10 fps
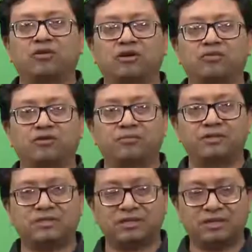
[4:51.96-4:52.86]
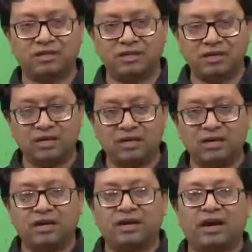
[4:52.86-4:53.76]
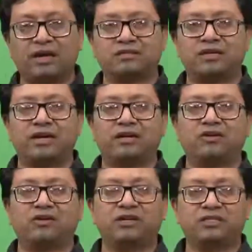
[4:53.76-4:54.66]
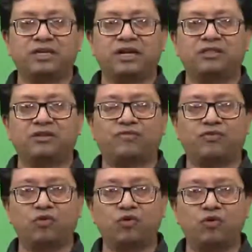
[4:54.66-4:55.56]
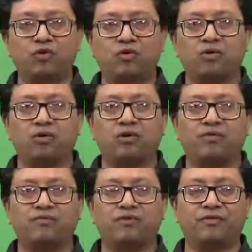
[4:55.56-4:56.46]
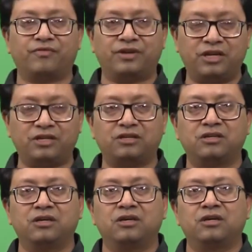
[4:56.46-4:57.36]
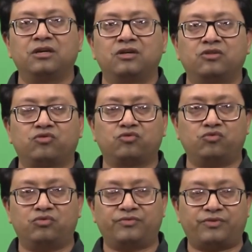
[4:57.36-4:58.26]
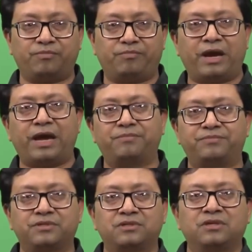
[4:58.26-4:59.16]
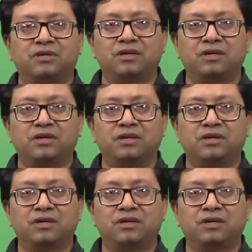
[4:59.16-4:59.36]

or you want to basically assign or design the flow of, of heat through different pipes.